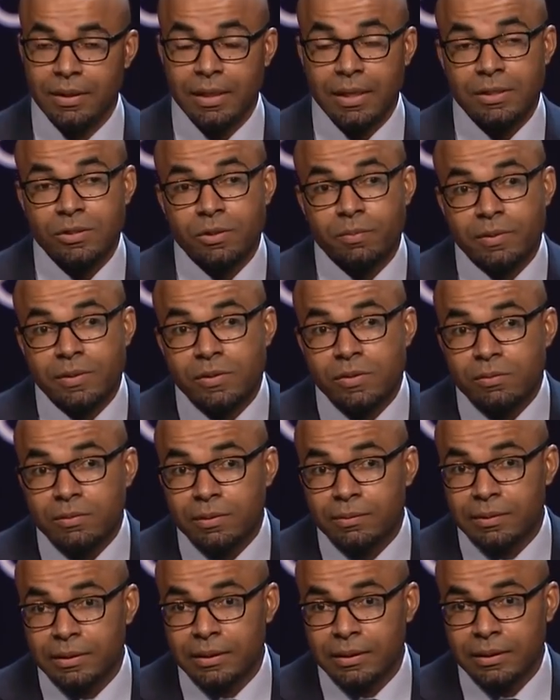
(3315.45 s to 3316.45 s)
And so
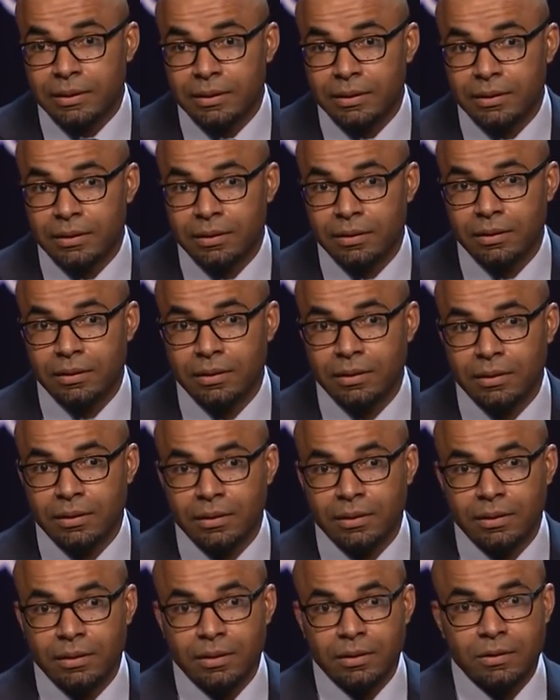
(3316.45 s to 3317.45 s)
presumably,
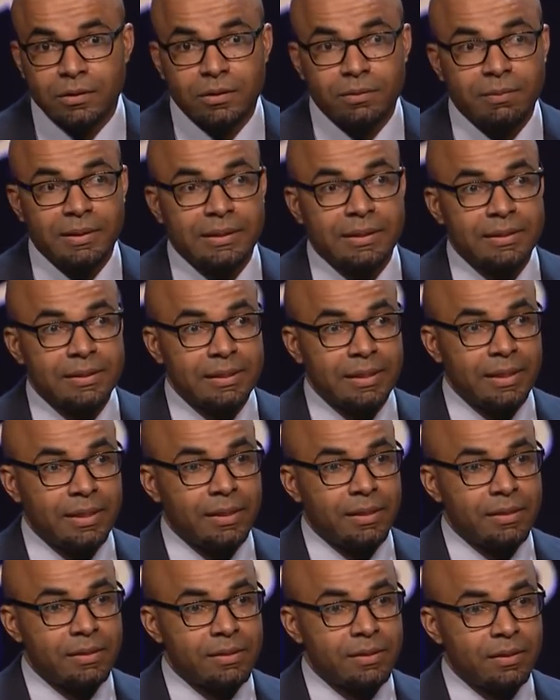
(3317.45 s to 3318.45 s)
to make this
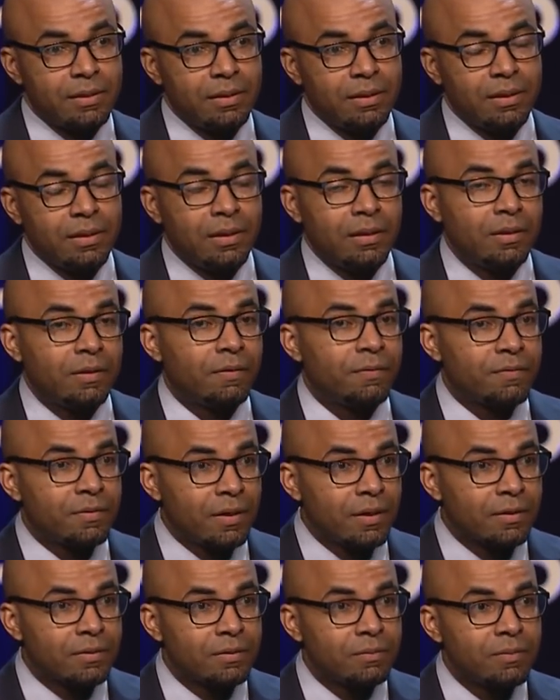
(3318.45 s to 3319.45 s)
case, you've
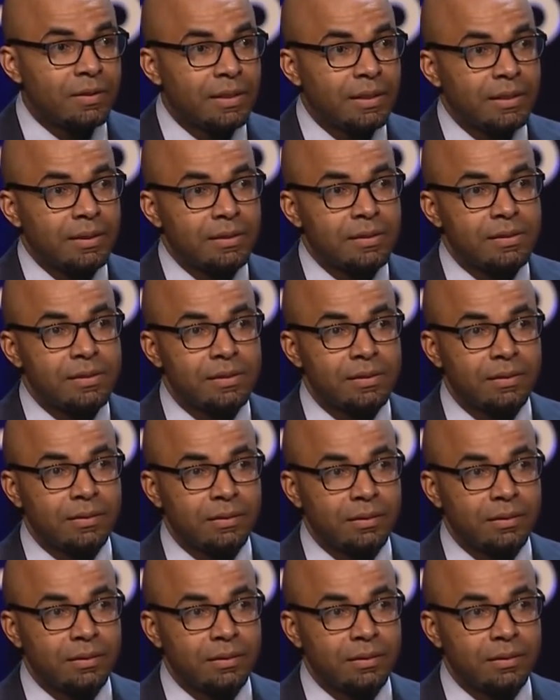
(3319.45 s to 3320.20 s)
talked to whites